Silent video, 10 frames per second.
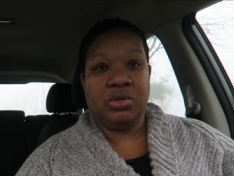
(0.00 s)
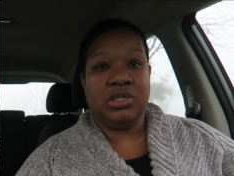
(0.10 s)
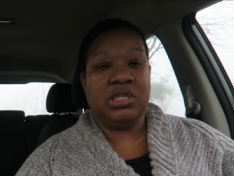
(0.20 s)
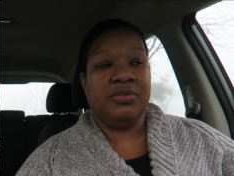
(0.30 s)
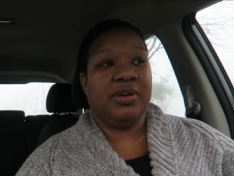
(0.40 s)
go
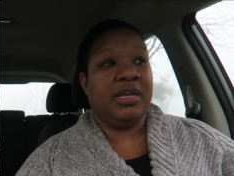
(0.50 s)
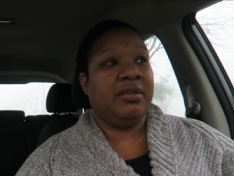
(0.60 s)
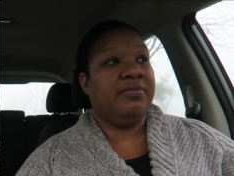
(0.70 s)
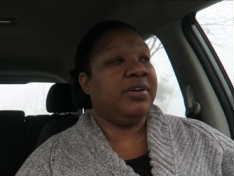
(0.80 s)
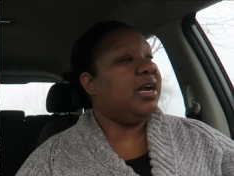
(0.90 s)
see if I
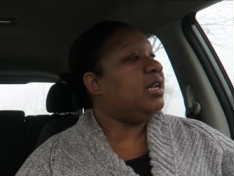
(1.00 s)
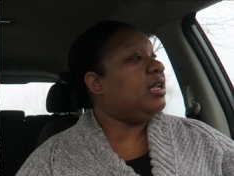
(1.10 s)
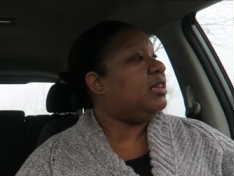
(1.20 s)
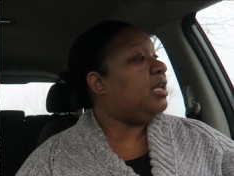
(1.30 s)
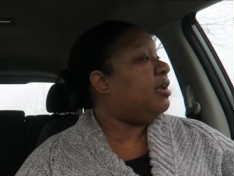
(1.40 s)
can find
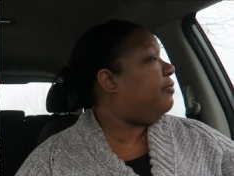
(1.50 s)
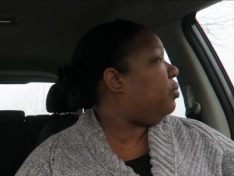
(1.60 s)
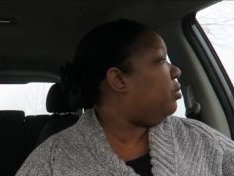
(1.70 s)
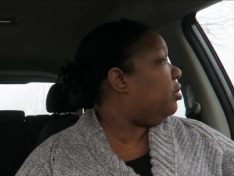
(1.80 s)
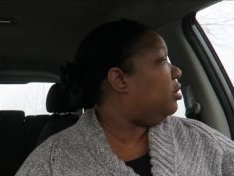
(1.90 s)
anything
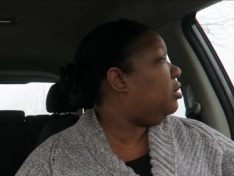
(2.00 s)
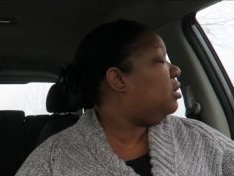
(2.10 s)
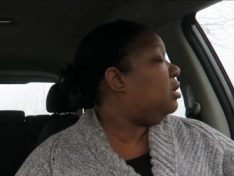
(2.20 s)
for